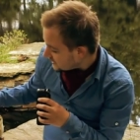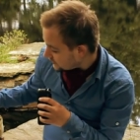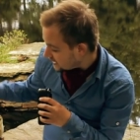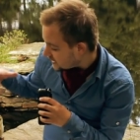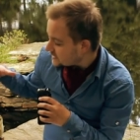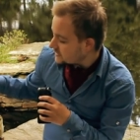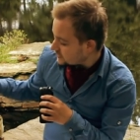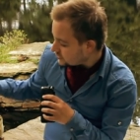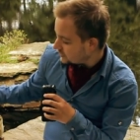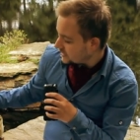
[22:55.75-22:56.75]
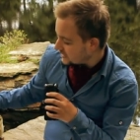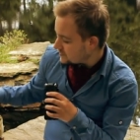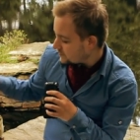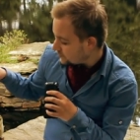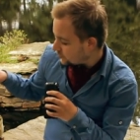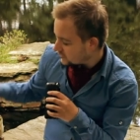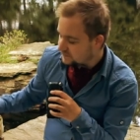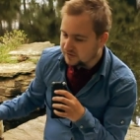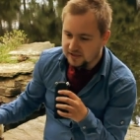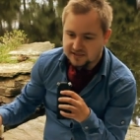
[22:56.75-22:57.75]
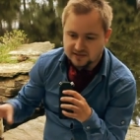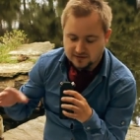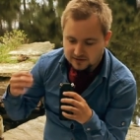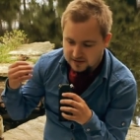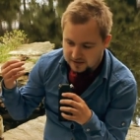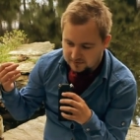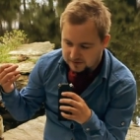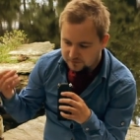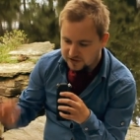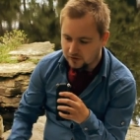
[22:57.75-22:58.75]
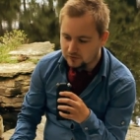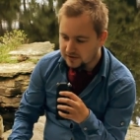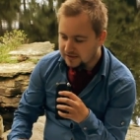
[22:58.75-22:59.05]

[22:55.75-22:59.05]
I mean, this is a truly wonderful list. I, am so